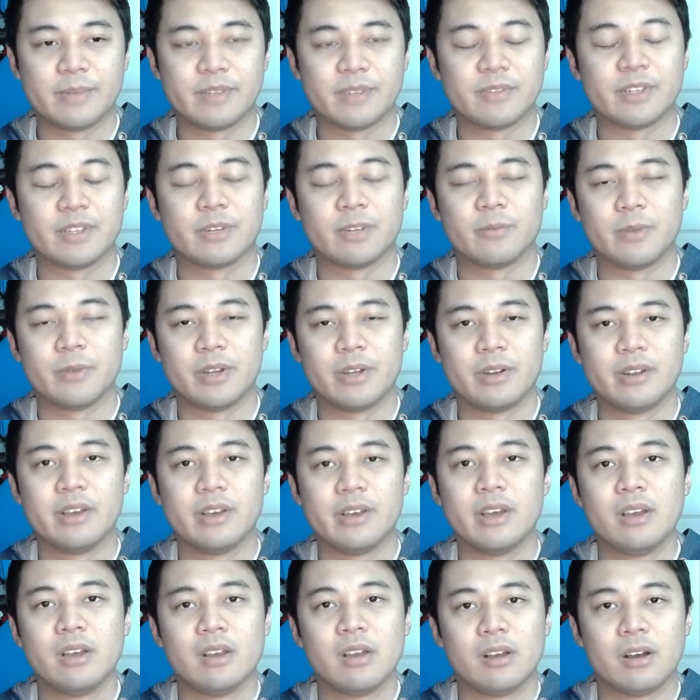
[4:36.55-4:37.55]
If you can win
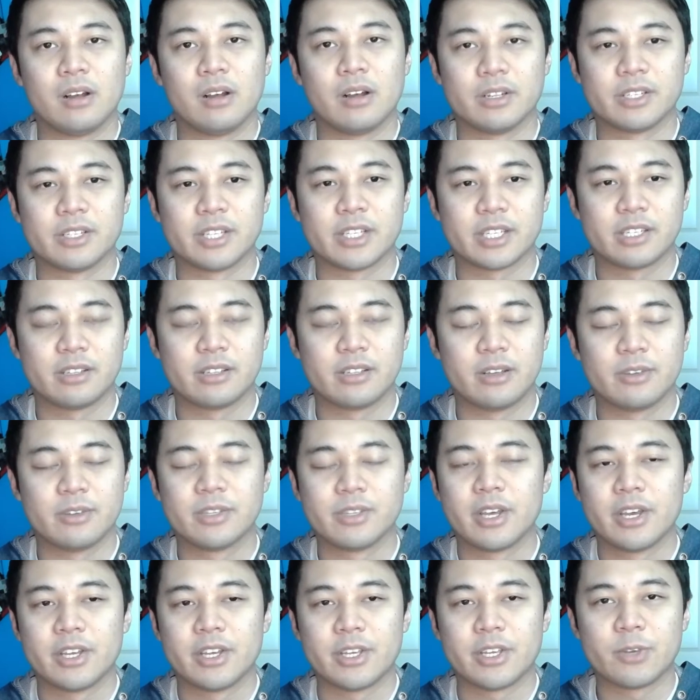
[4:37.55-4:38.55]
all 6 of those,
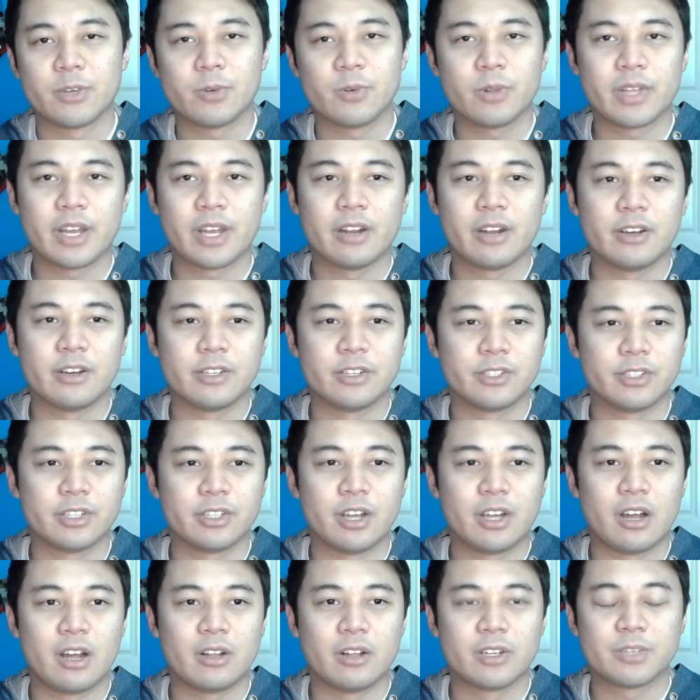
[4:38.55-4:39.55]
you will get
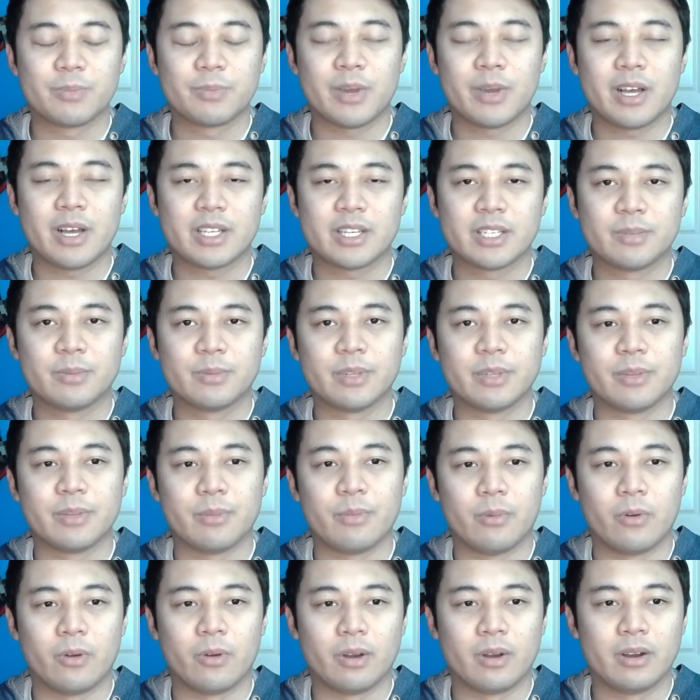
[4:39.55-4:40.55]
$100, possibly
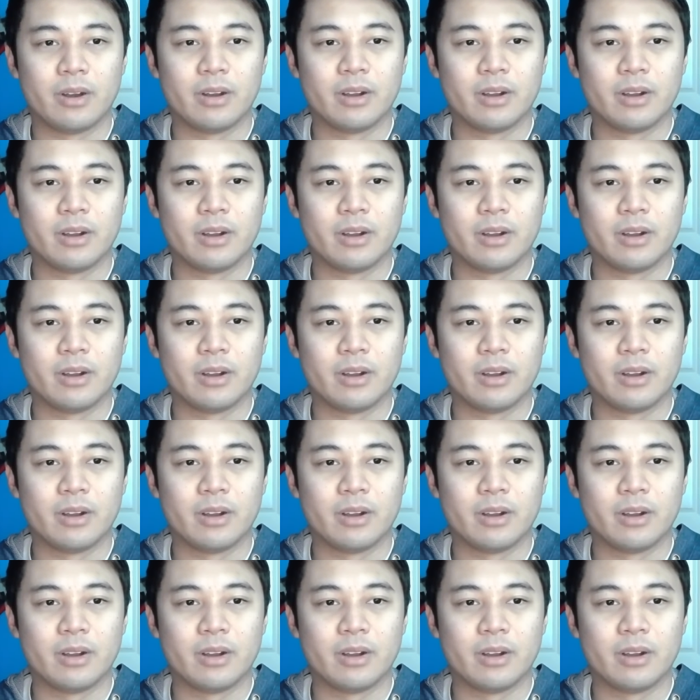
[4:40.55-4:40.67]
more.